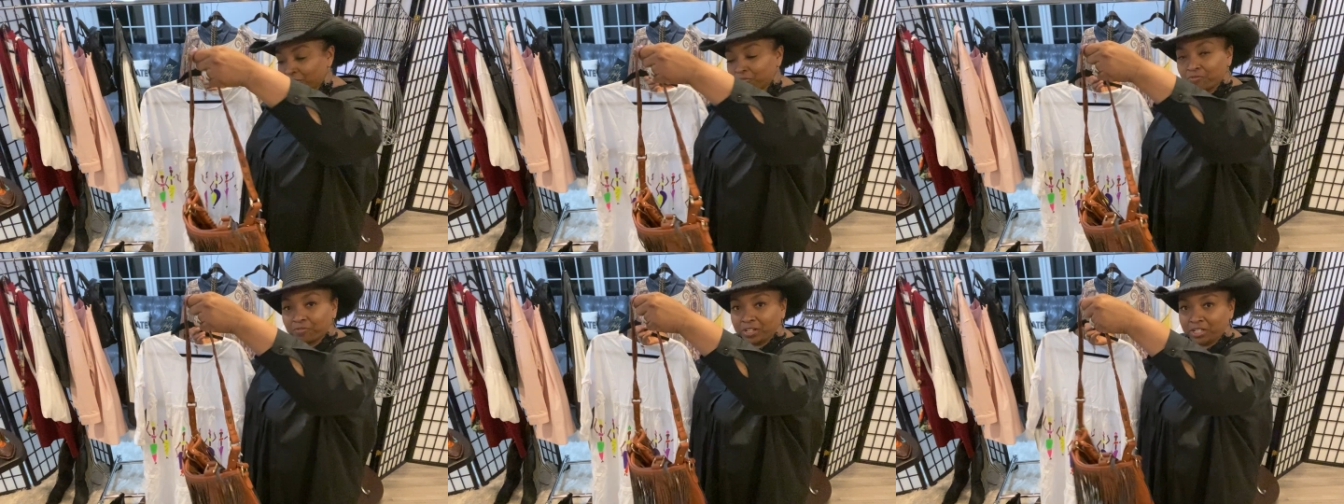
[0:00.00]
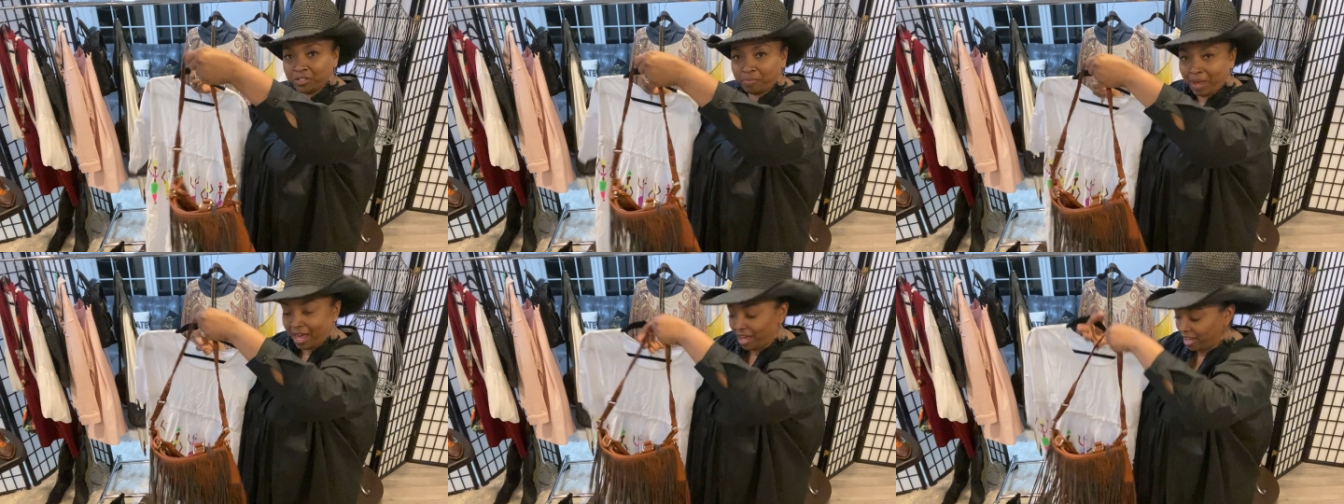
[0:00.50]
little fringe
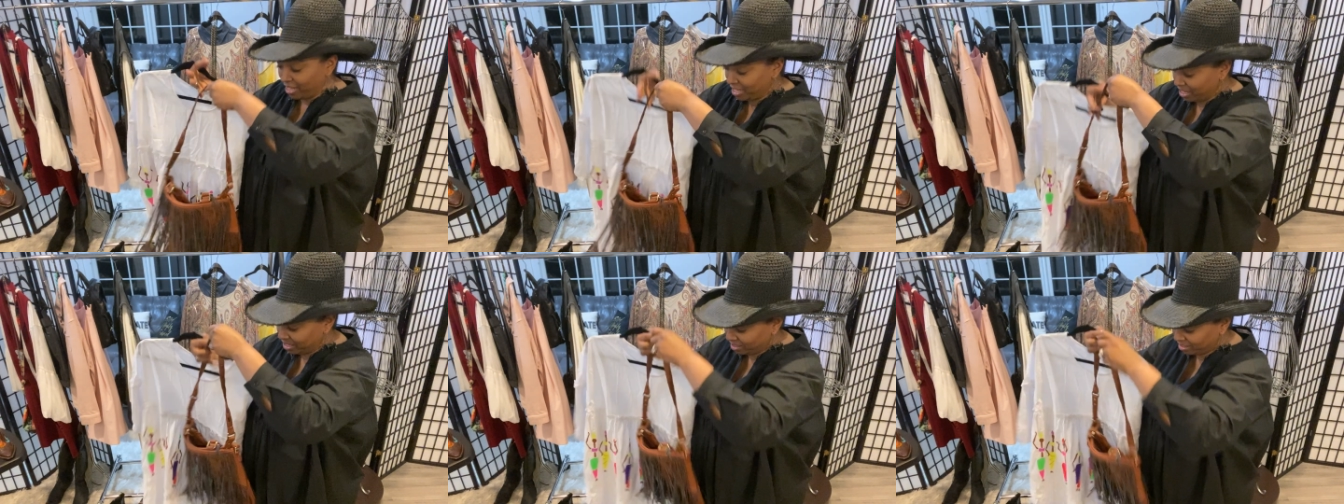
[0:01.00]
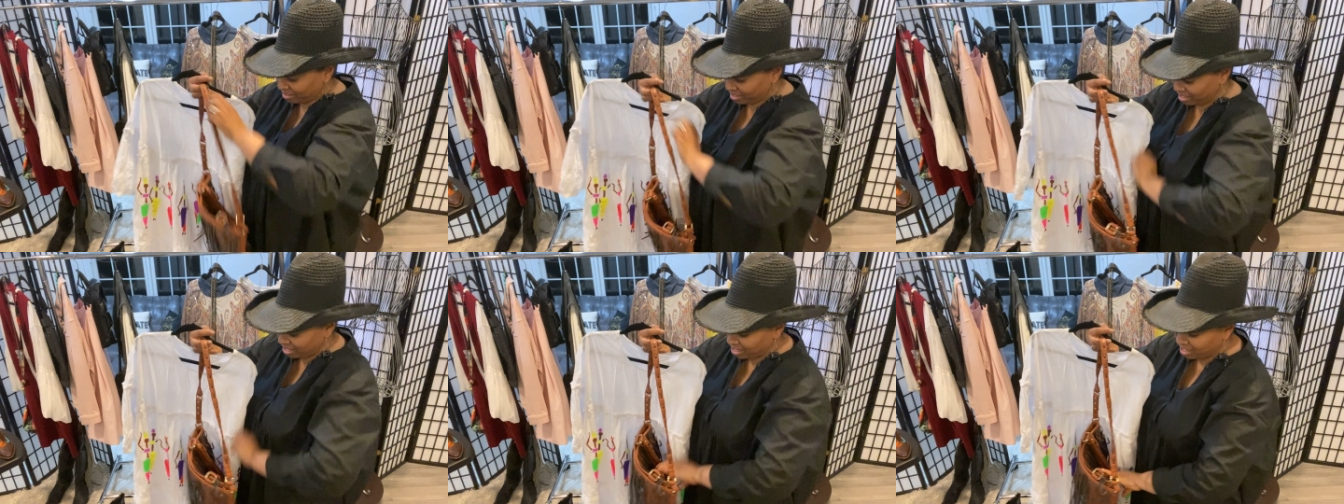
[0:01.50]
bag.
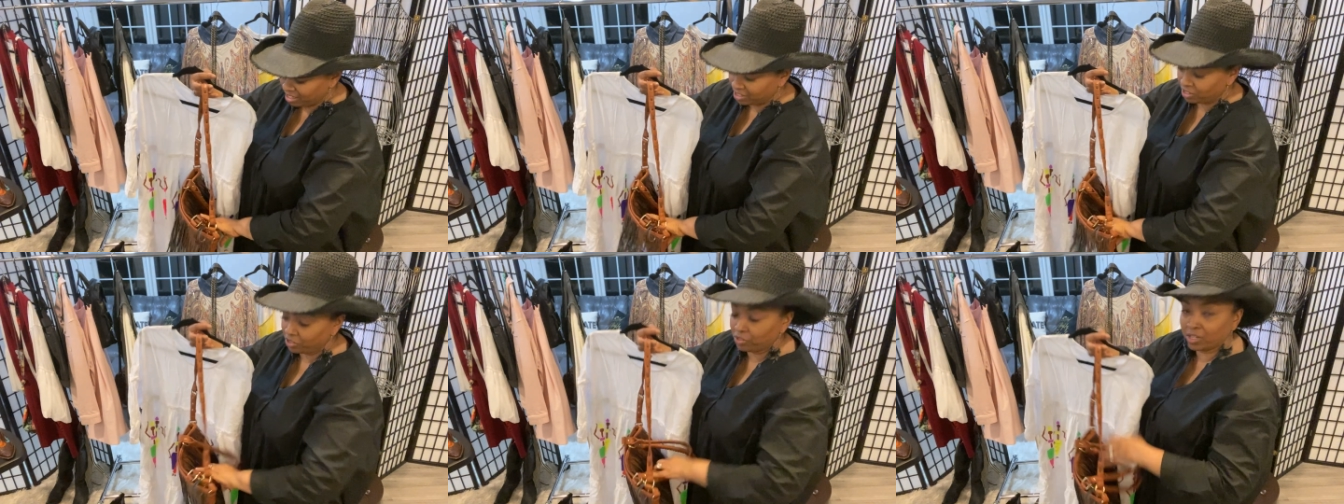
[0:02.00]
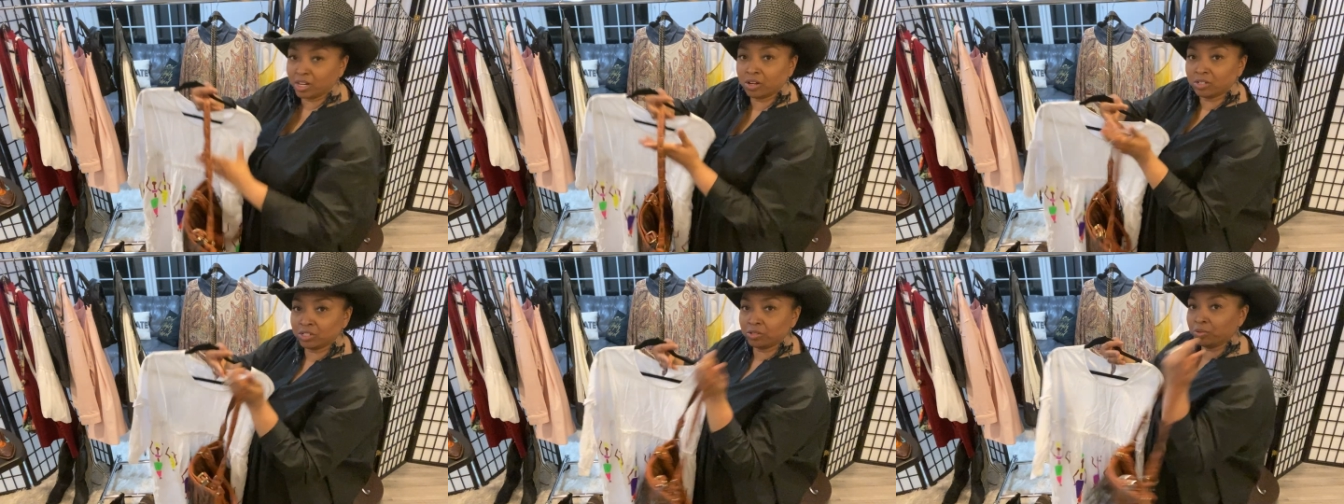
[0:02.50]
So you can
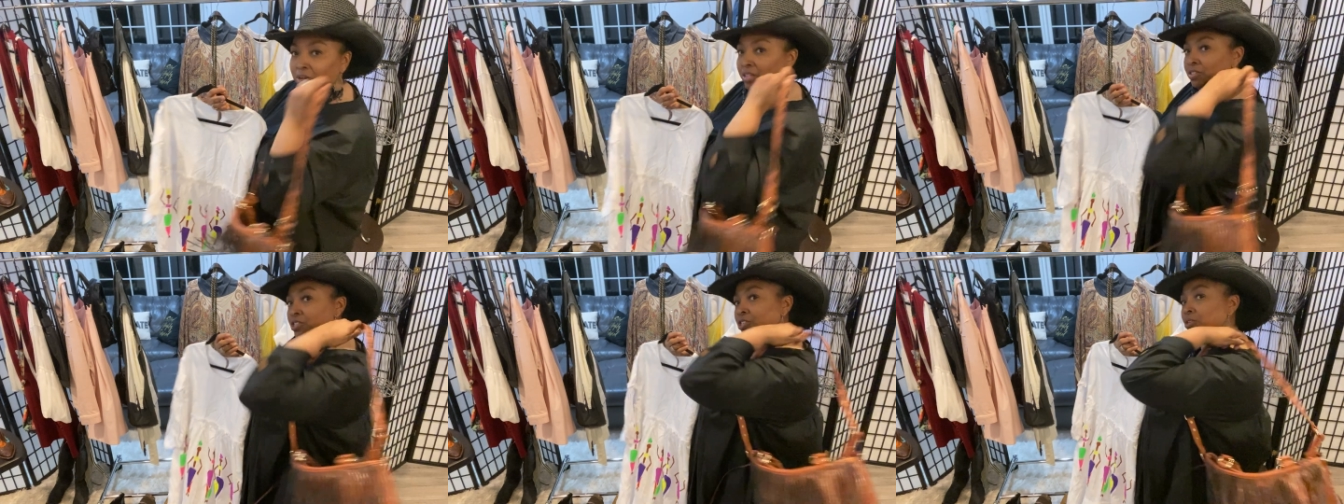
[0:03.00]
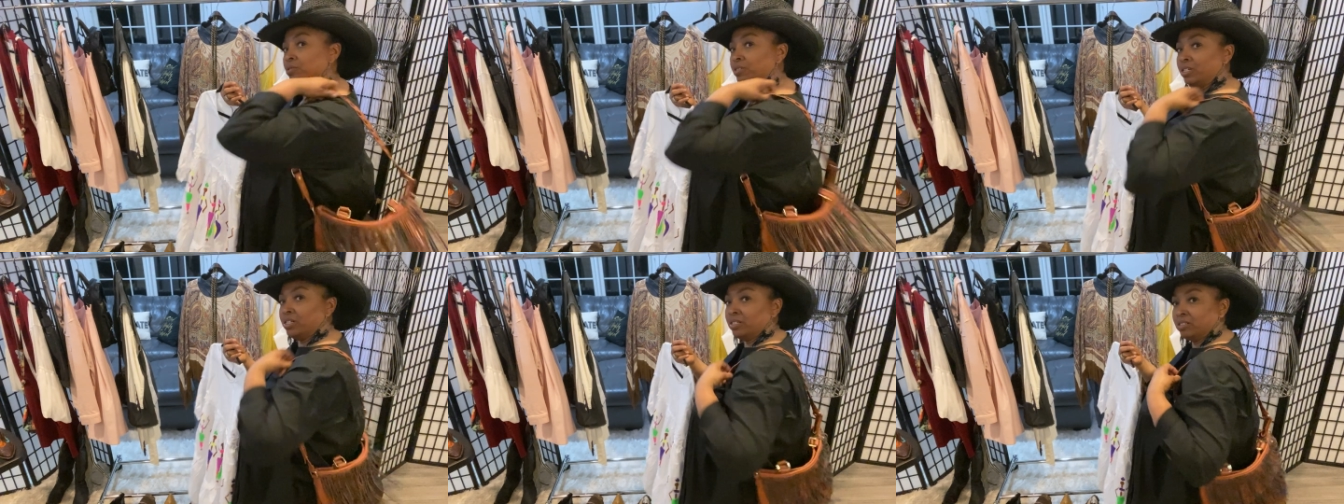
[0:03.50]
do it on the
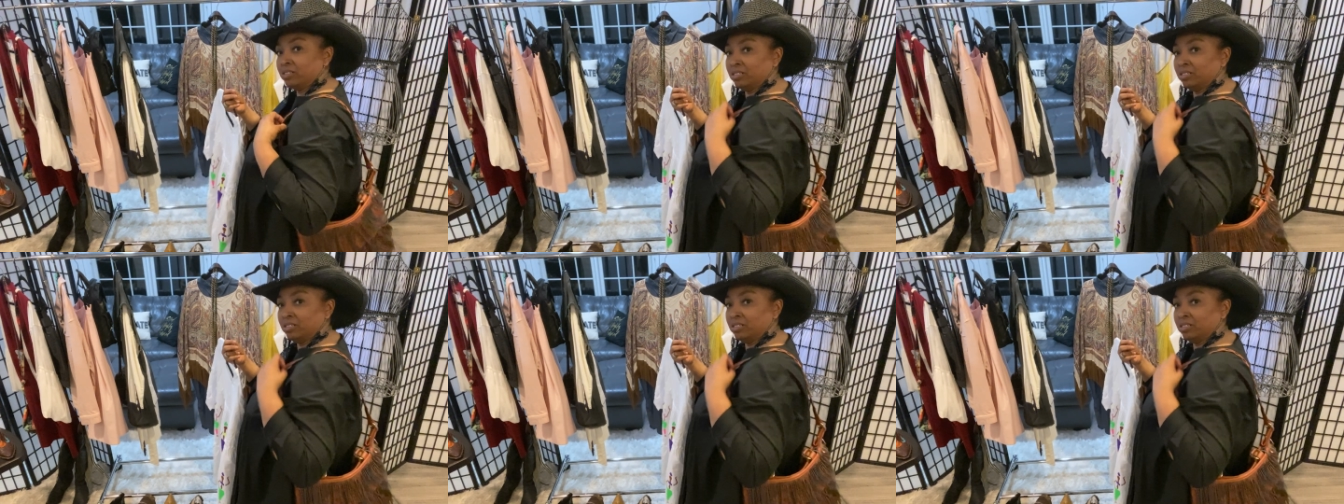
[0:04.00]
shoulder.